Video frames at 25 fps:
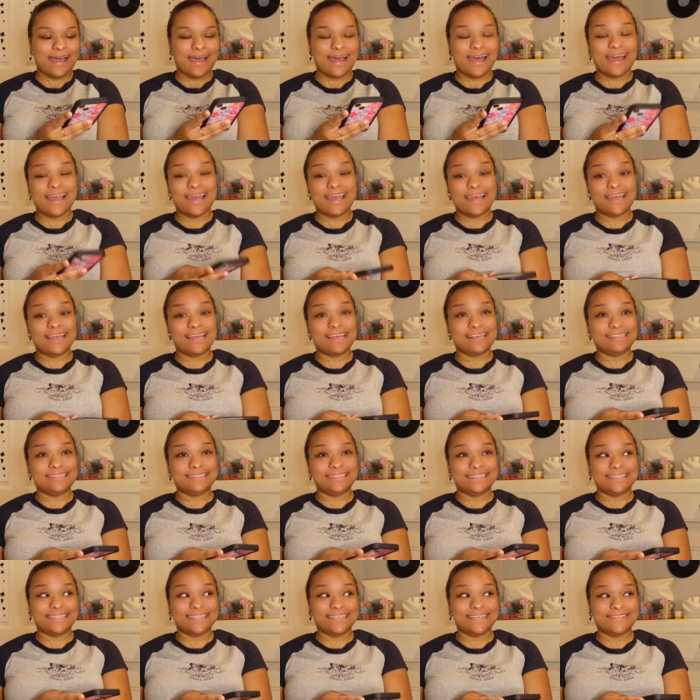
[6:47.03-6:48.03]
I
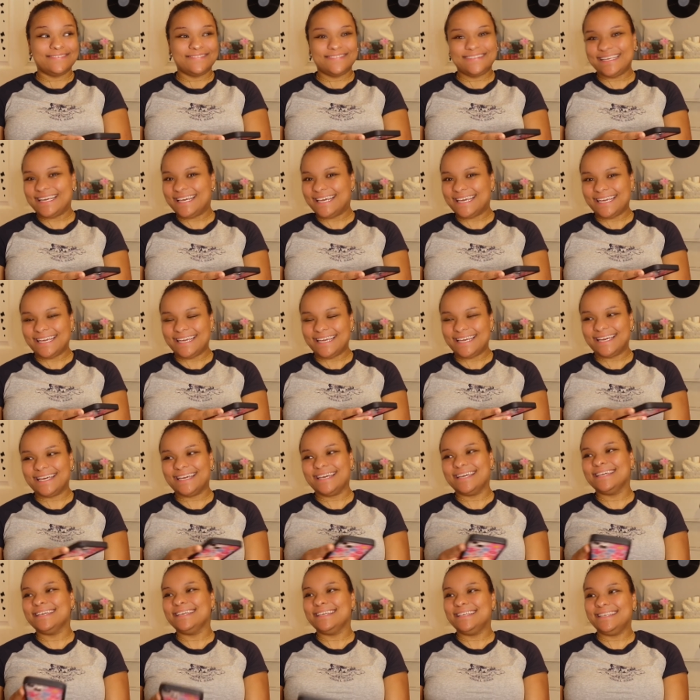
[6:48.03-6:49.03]
love
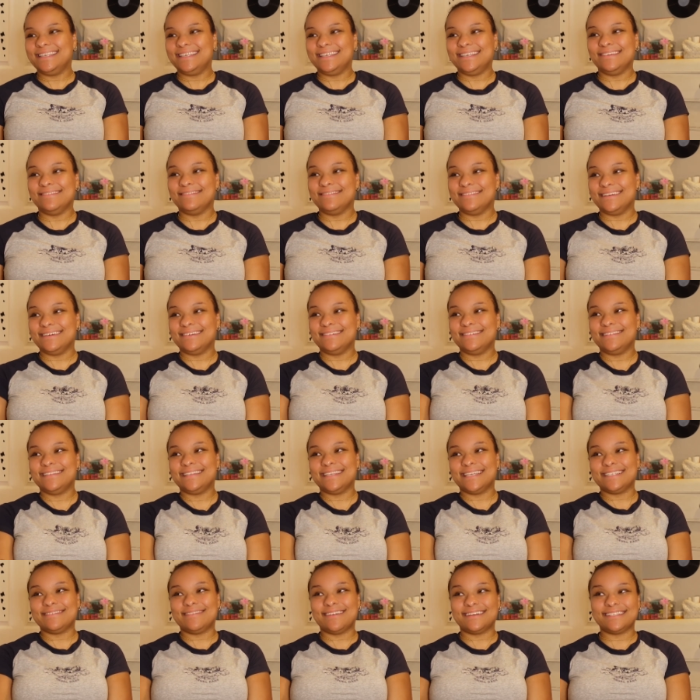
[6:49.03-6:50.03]
taking cute notes,
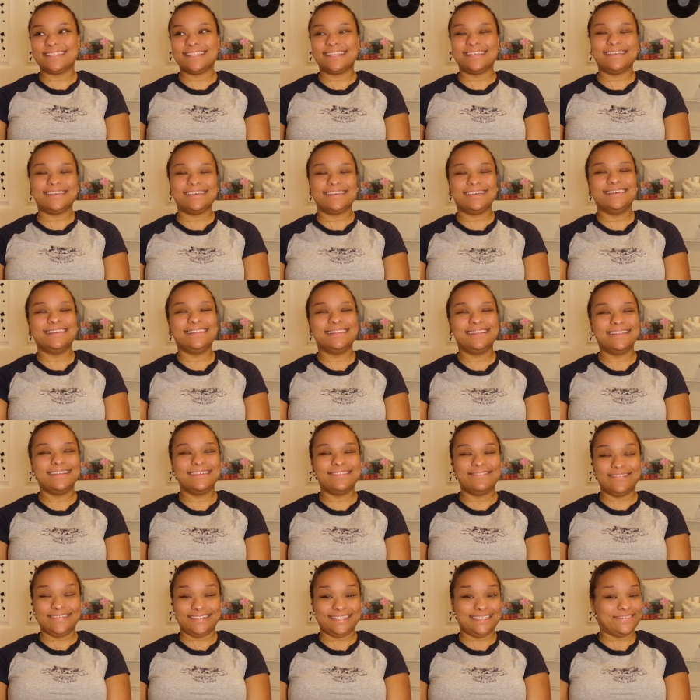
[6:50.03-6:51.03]
especially
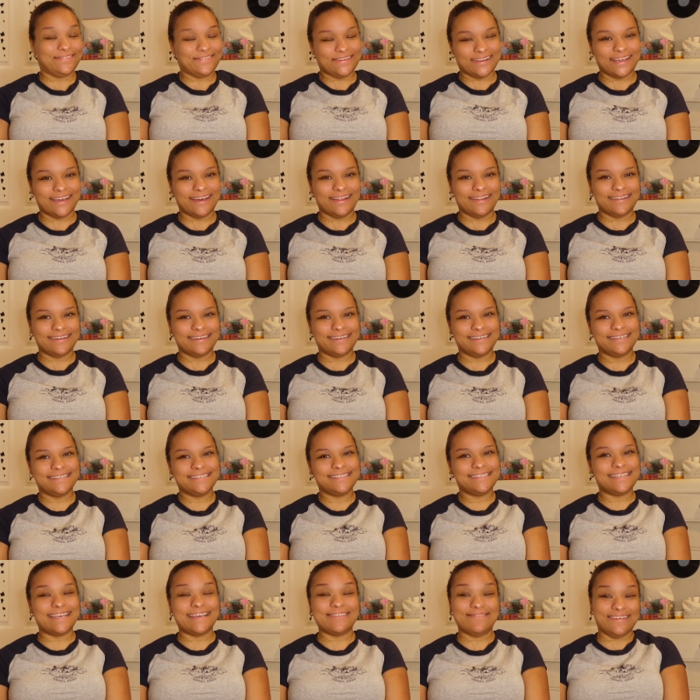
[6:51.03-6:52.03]
with different
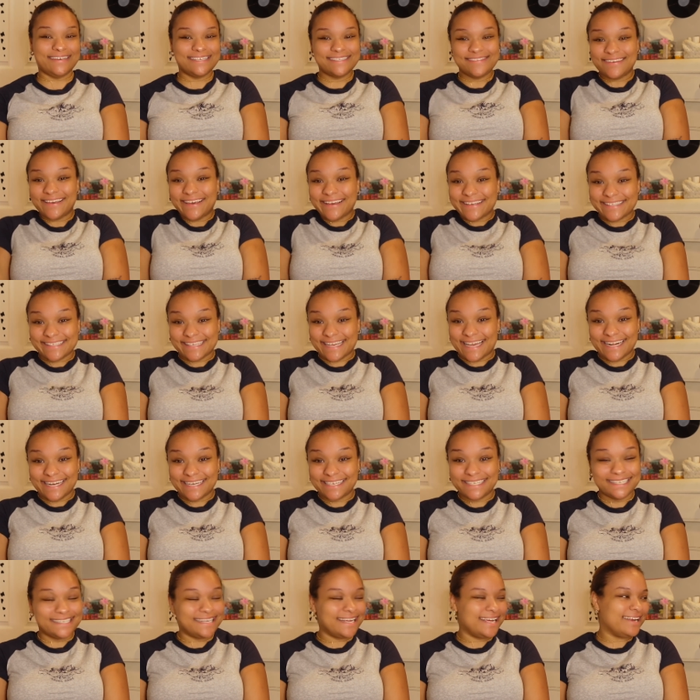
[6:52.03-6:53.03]
colors. It makes me
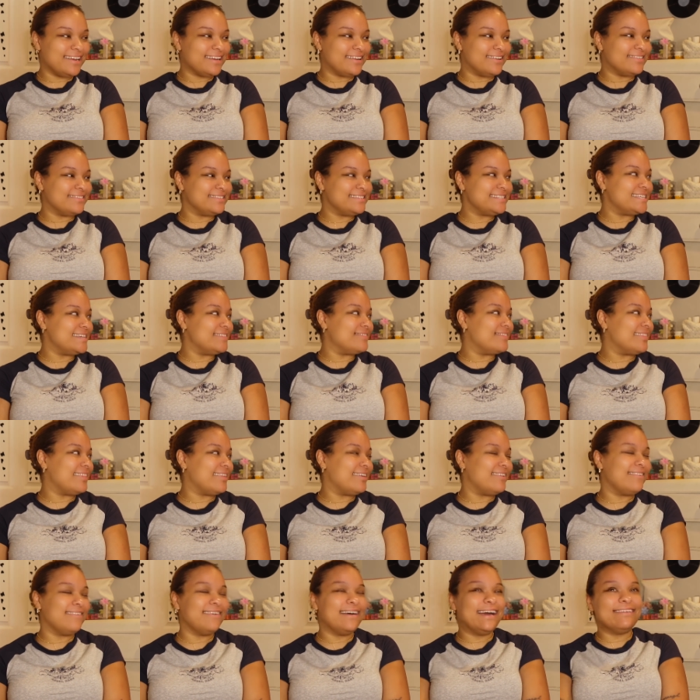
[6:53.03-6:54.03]
excited to take notes, even
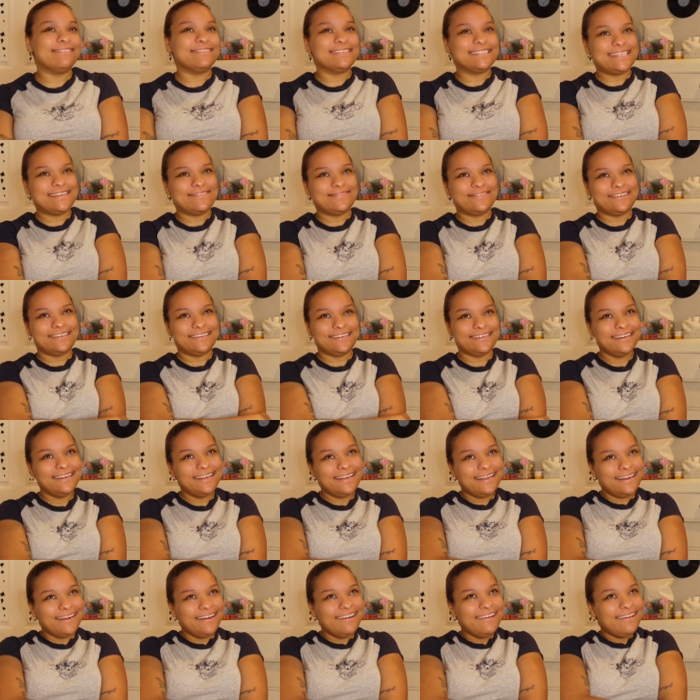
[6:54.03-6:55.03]
though I was never
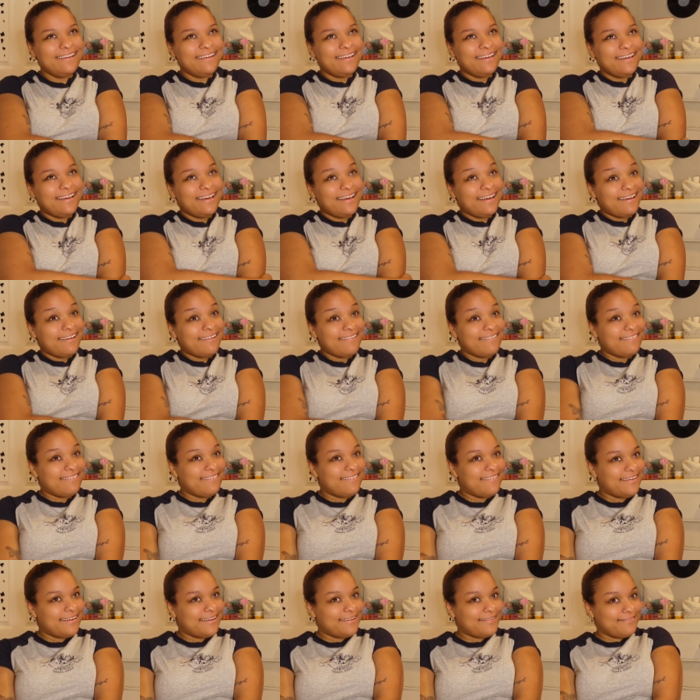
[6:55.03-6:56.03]

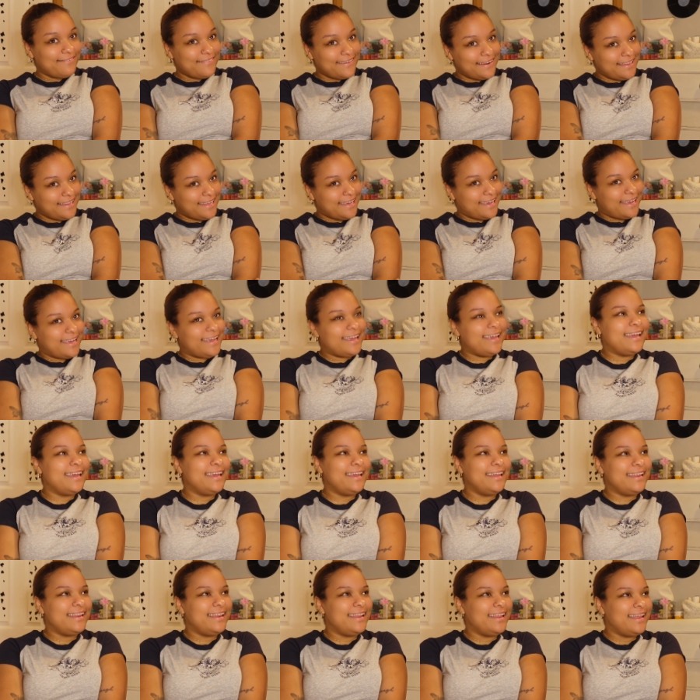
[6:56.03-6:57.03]
a really
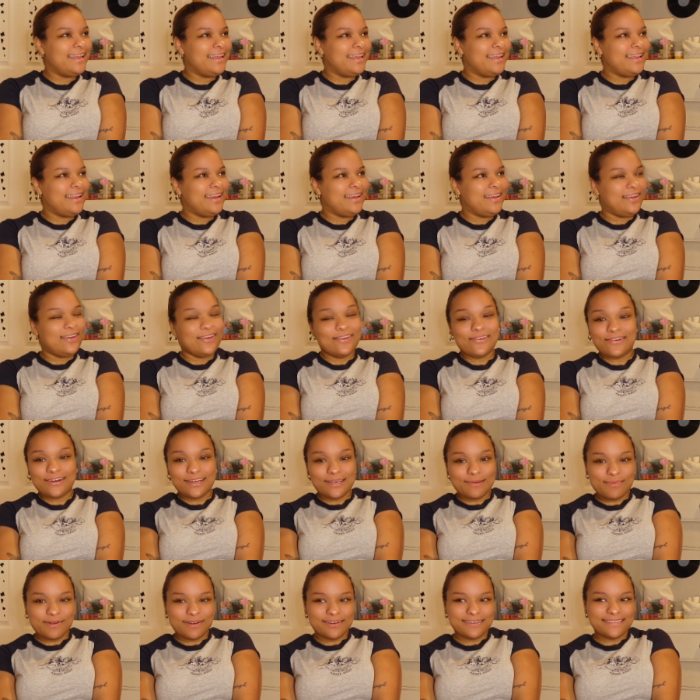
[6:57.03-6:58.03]

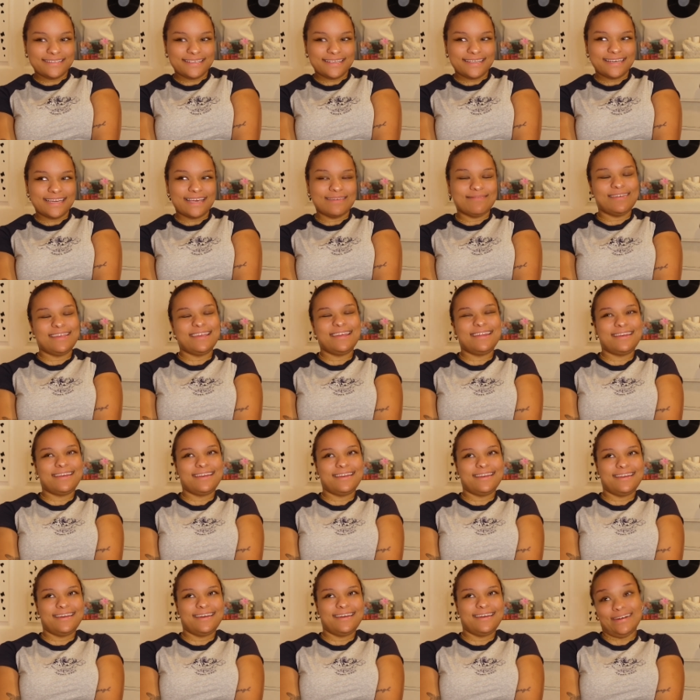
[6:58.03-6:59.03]
notey person. I mean,
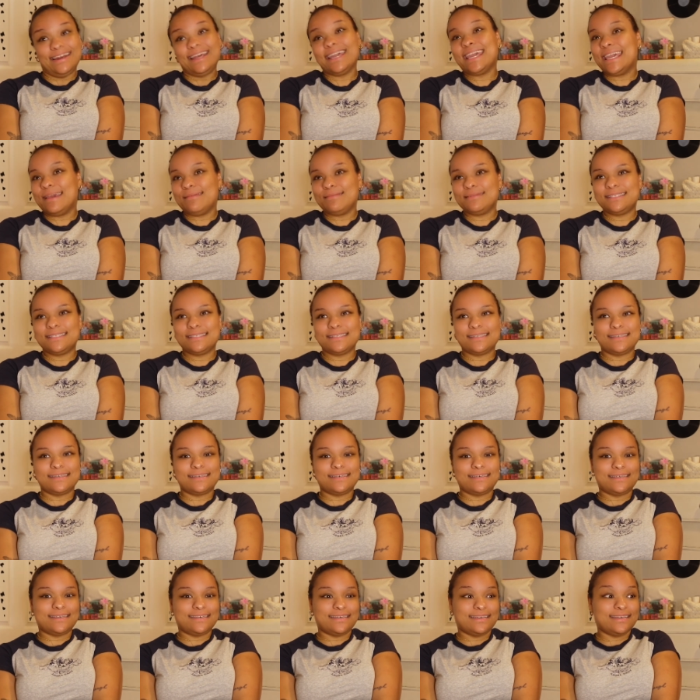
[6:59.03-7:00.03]
when it came
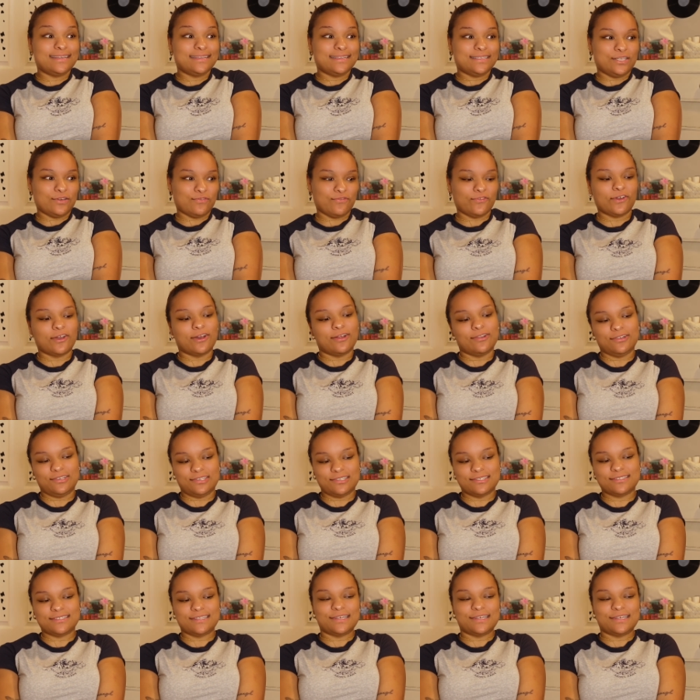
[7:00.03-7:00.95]
to different colors and